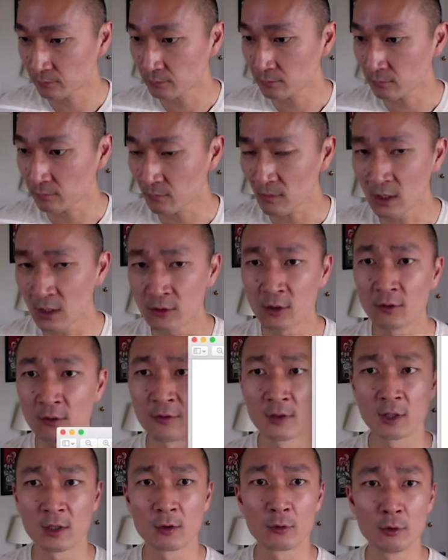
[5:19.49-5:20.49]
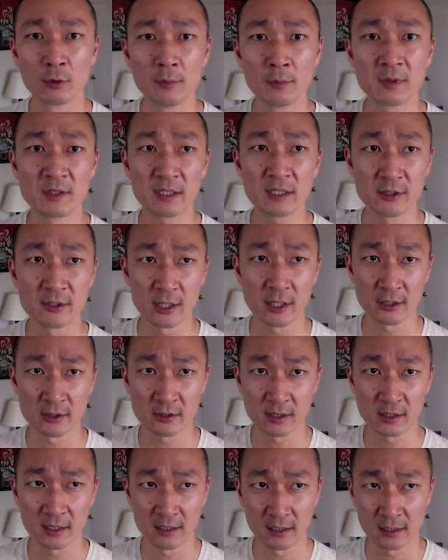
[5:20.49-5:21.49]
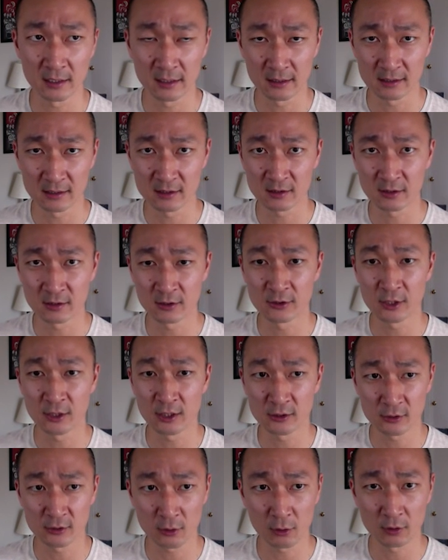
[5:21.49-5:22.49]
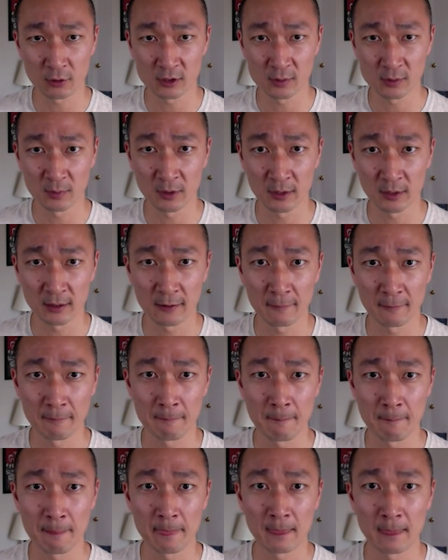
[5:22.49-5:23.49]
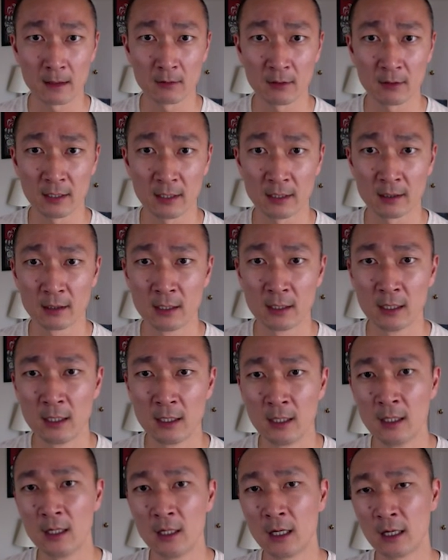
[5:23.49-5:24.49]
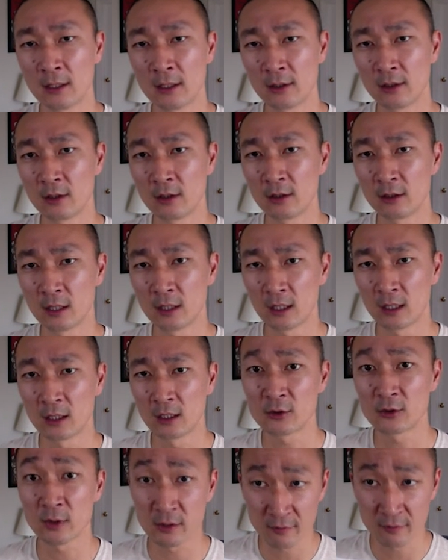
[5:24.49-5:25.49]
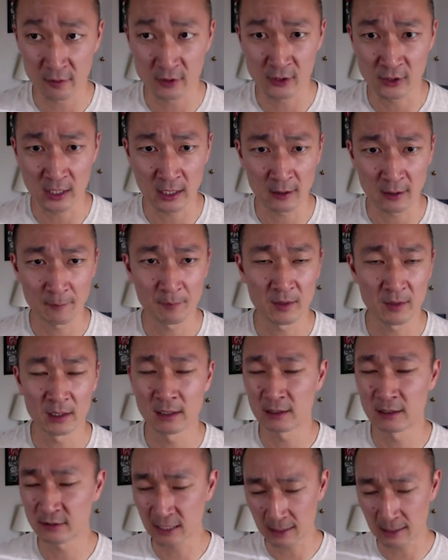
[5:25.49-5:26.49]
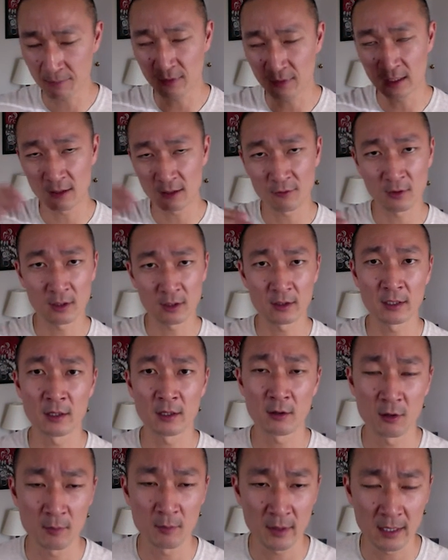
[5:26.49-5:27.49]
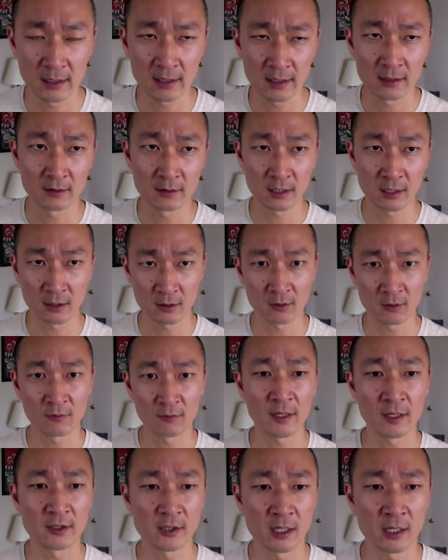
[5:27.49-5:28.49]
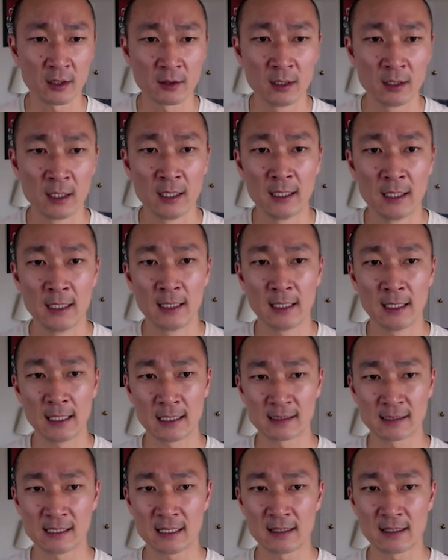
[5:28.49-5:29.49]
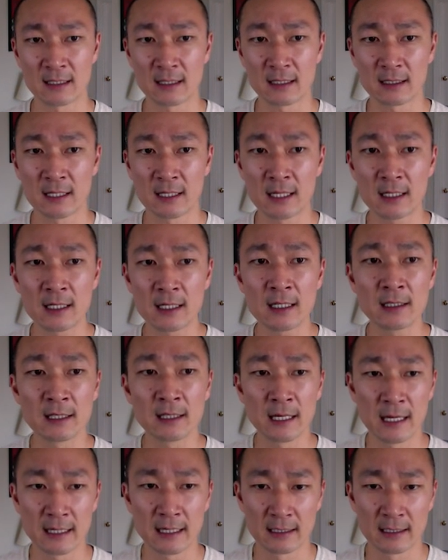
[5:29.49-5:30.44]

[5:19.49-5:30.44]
So for the Group C judges, and this is the judges course book, right? Under xuan fengjiao, and the same thing for the tengkong bailian and tengkong feijiao, is that the kicking leg,